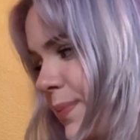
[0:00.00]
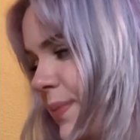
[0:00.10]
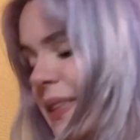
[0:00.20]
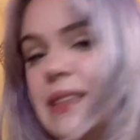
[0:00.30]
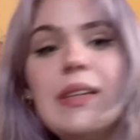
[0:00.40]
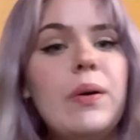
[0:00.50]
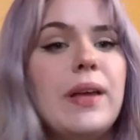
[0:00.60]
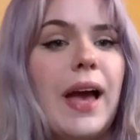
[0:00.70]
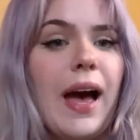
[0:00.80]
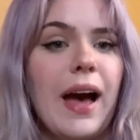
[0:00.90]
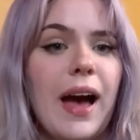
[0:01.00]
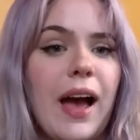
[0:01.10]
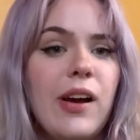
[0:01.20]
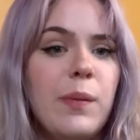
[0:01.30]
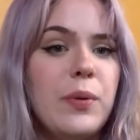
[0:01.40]
So yeah, I
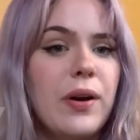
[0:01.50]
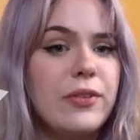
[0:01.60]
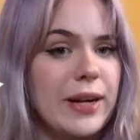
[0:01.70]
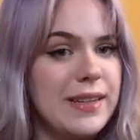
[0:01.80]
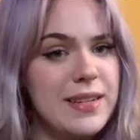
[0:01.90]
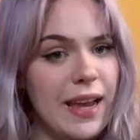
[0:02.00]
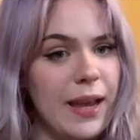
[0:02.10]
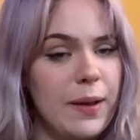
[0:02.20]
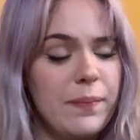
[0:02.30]
hope you have a great day.